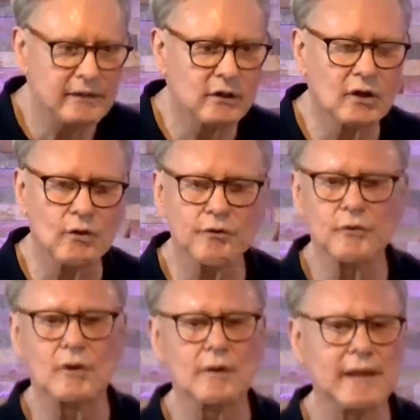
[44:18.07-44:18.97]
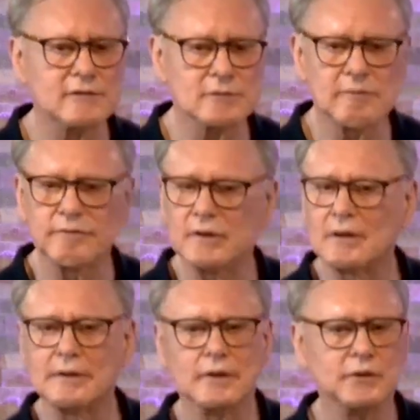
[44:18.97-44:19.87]
and you're going to go through all that. Some of you
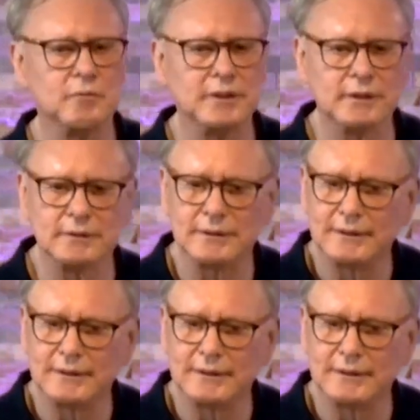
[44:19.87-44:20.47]
are, I know you will.